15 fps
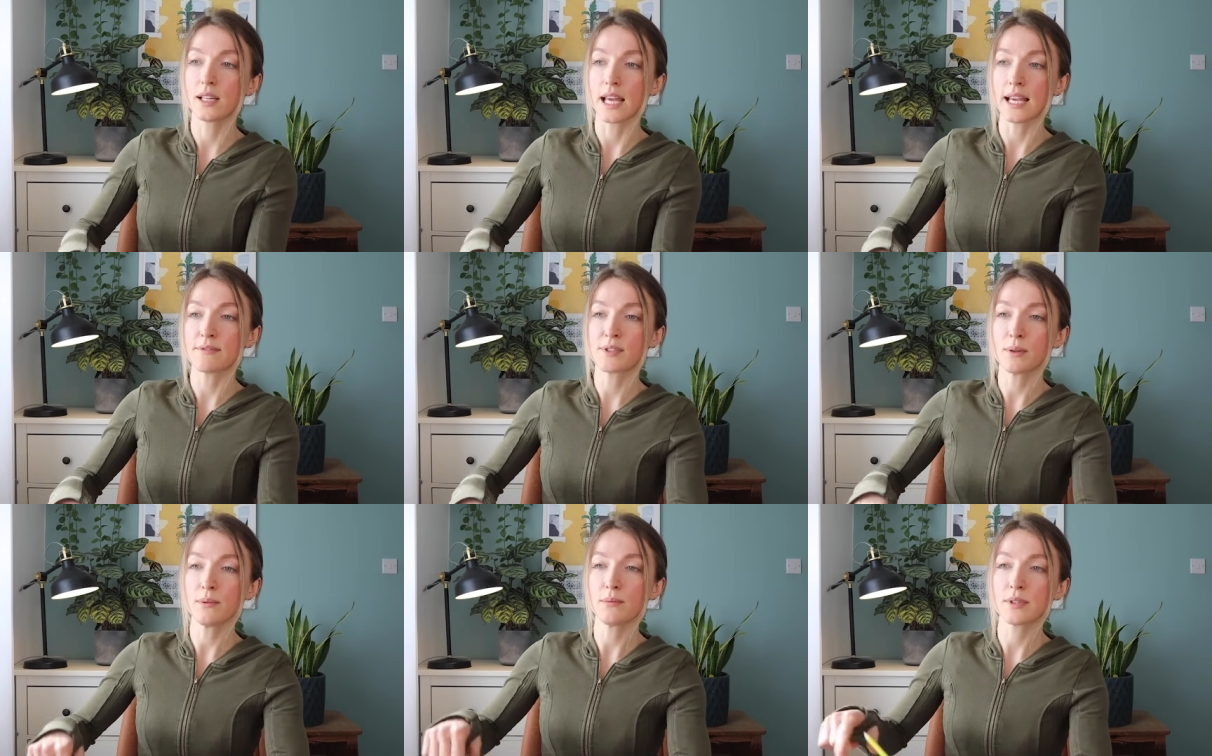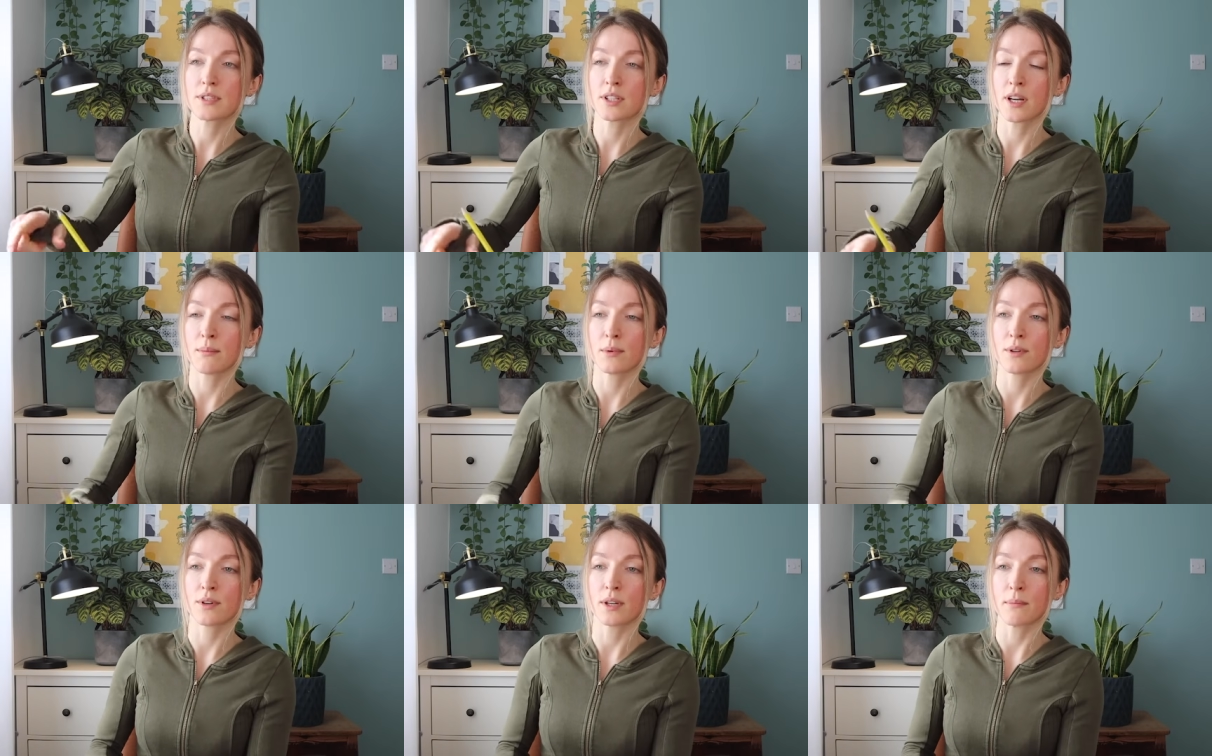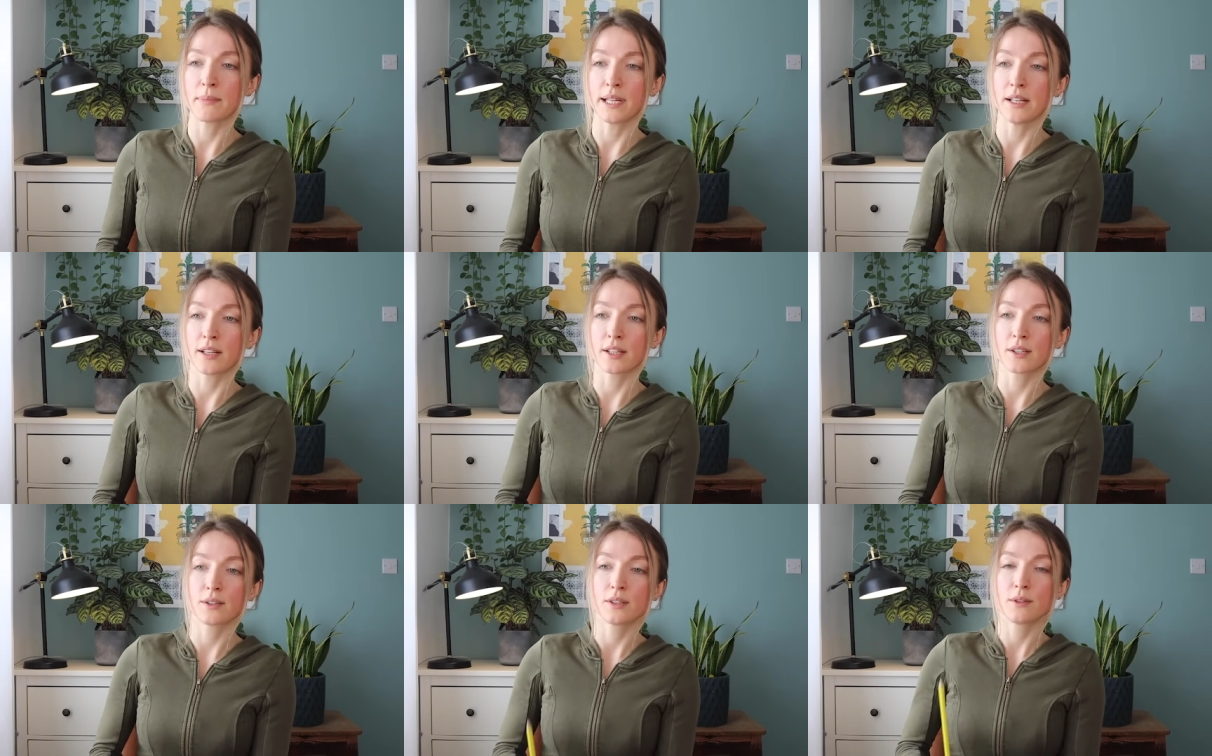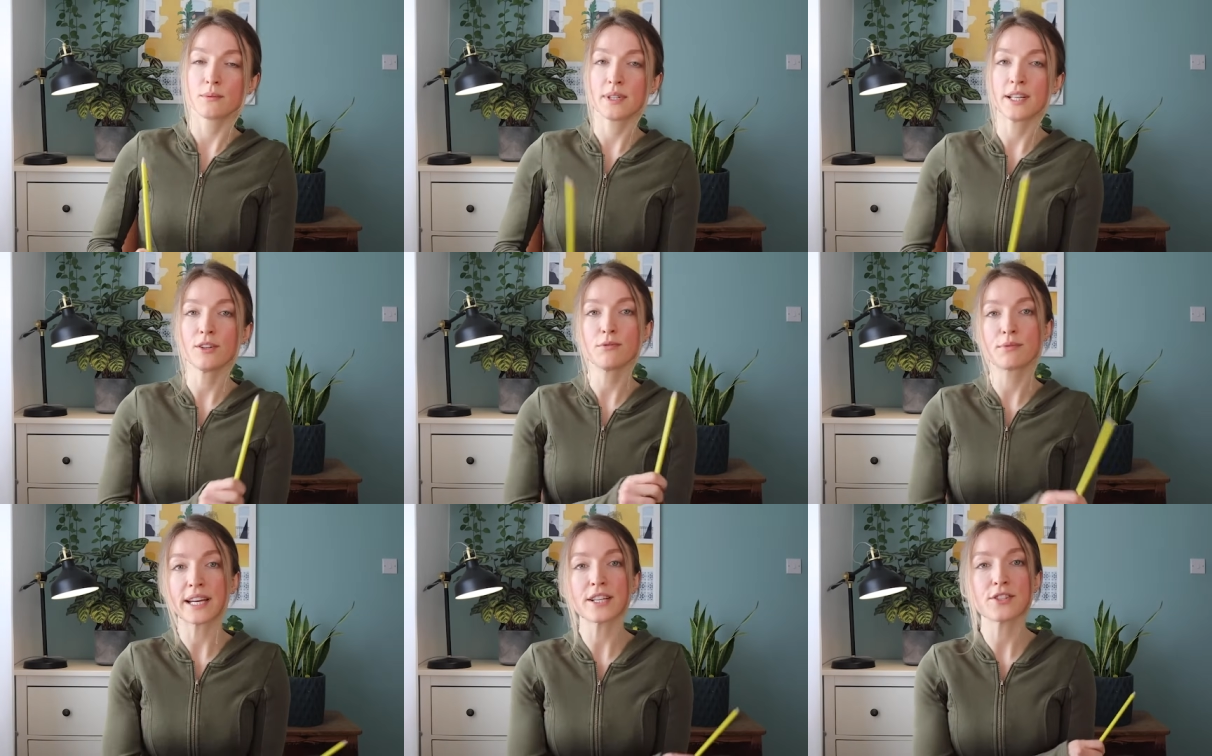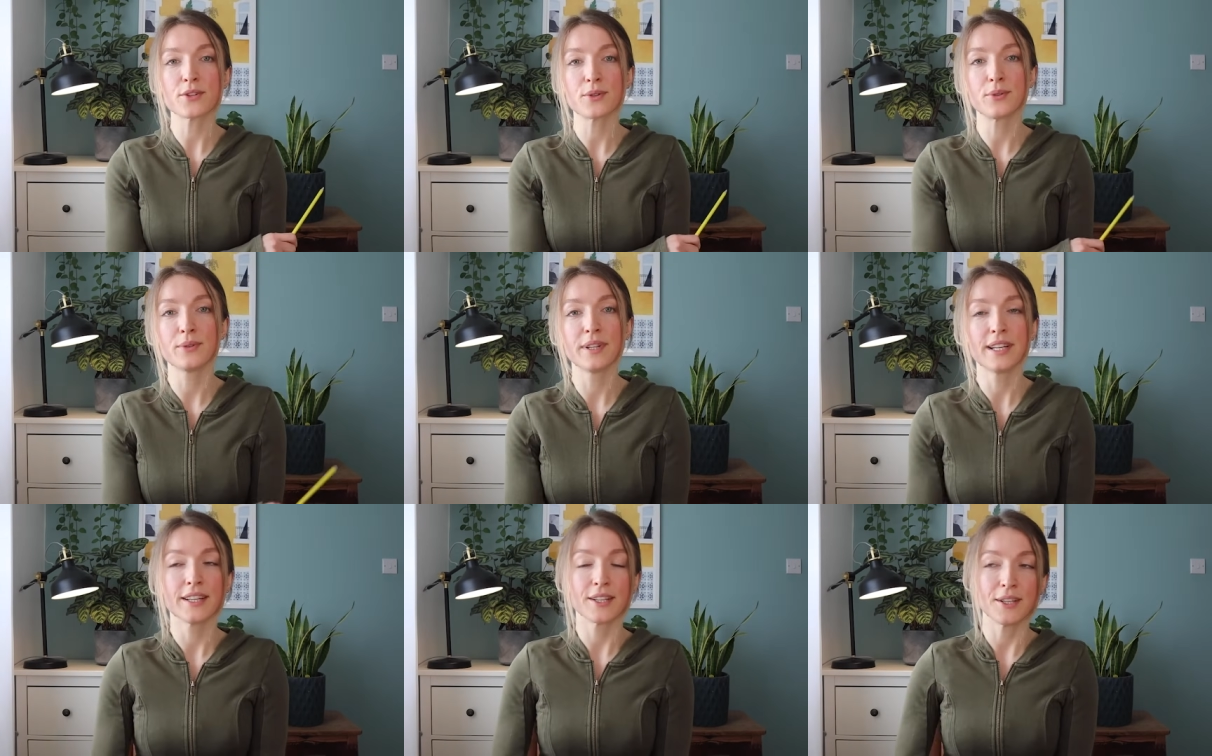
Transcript: If someone were to come along and be like, well, Rachael,